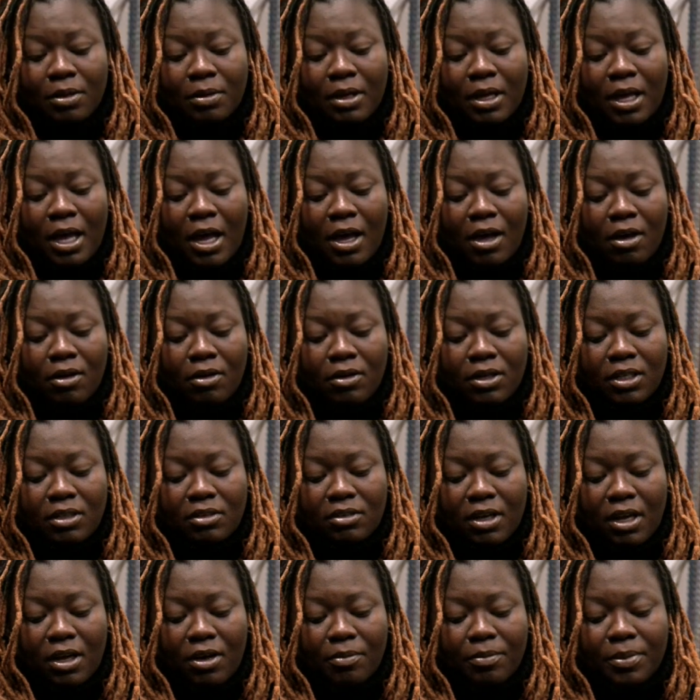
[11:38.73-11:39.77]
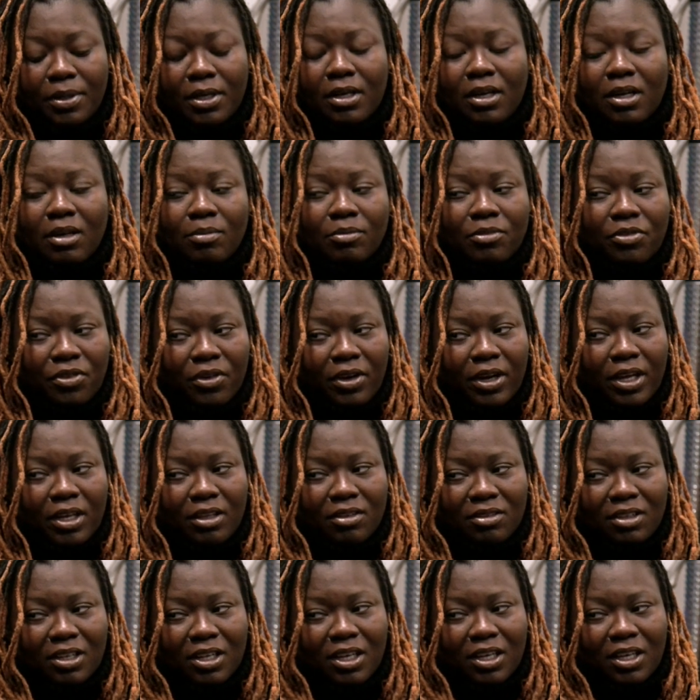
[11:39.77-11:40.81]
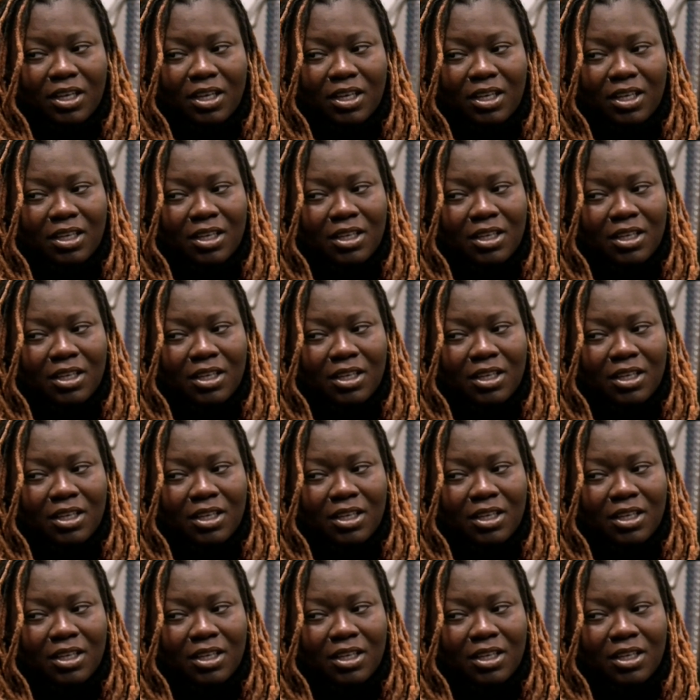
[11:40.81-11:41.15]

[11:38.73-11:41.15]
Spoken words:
how did y'all become friends? Like,